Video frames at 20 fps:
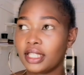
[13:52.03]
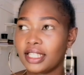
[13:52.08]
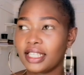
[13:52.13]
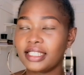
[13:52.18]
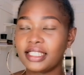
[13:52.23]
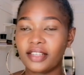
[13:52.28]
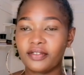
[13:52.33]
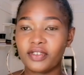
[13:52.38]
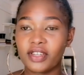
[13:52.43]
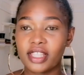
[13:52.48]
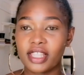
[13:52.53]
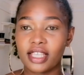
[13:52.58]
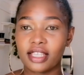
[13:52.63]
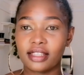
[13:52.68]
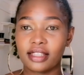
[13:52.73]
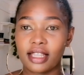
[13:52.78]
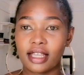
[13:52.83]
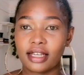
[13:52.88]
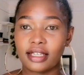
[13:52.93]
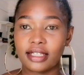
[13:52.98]
That's
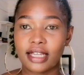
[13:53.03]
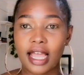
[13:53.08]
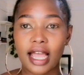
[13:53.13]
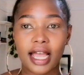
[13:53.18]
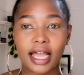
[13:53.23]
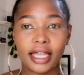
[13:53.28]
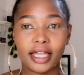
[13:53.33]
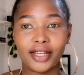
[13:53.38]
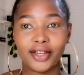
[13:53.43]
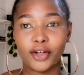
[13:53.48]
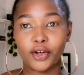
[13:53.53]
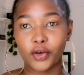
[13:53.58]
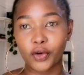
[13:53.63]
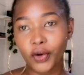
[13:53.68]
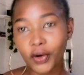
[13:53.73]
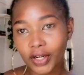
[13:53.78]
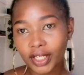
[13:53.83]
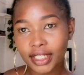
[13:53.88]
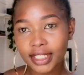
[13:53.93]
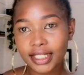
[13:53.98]
everything that I
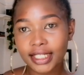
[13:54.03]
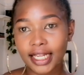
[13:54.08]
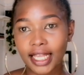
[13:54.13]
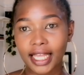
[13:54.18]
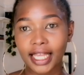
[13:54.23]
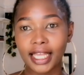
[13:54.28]
got.